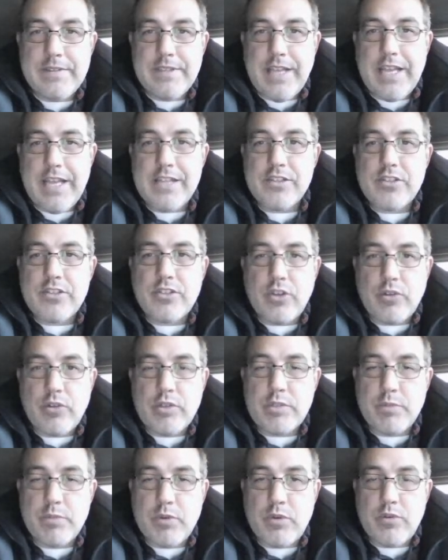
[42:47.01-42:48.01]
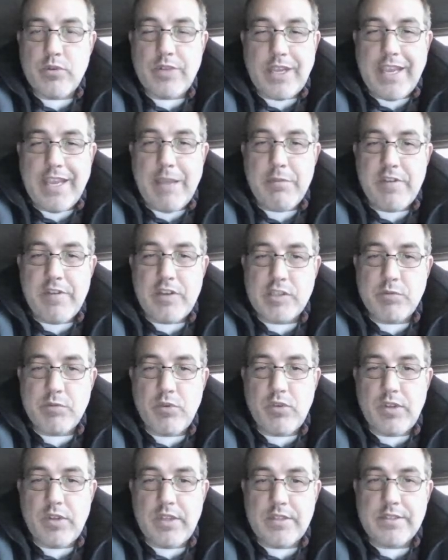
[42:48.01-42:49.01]
That is so smooth. I can't believe how
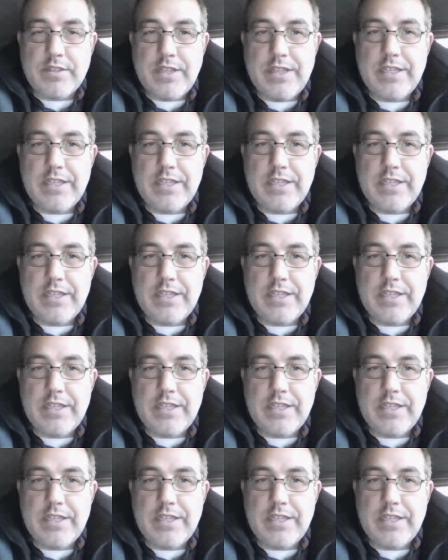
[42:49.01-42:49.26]
smooth it is.